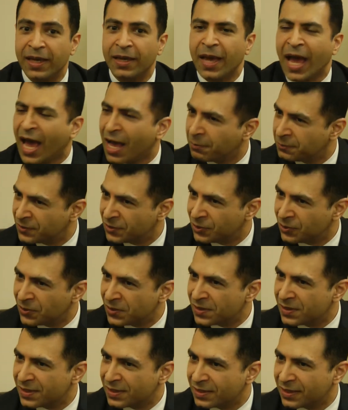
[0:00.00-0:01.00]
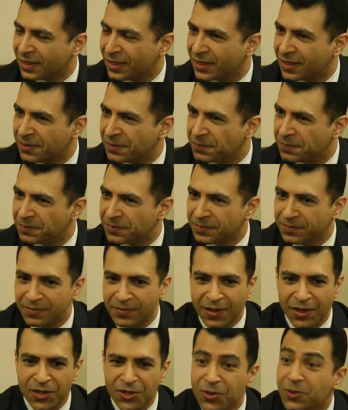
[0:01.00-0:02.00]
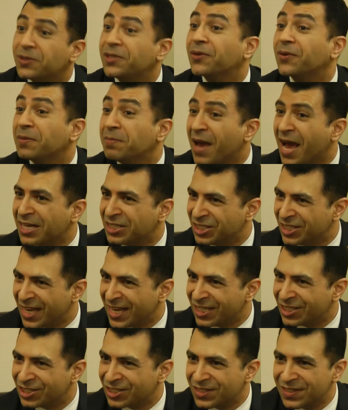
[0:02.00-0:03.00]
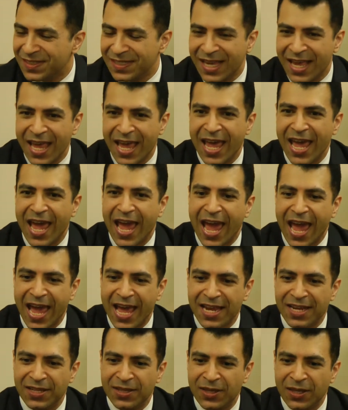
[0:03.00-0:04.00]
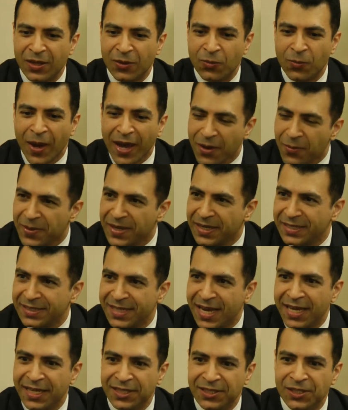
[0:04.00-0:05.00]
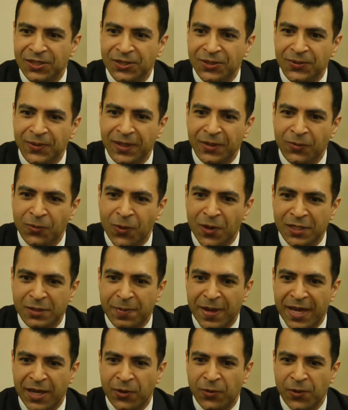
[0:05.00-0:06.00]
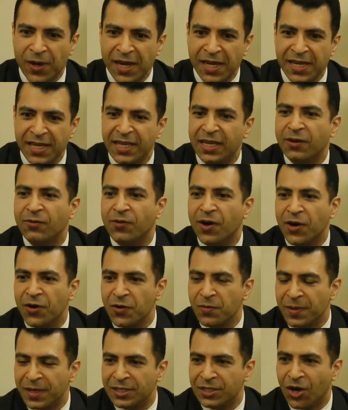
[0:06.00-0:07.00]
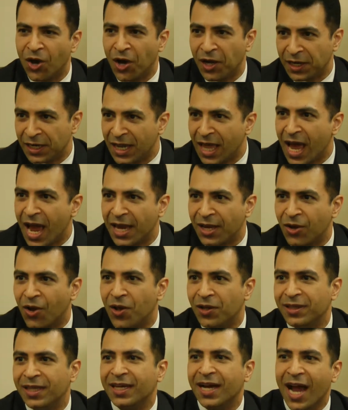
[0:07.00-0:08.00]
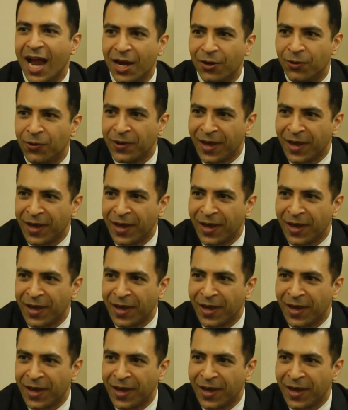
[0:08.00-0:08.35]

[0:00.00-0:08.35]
help students use their imaginations. And the way we decided to do it was by creating an environment online called the Cairo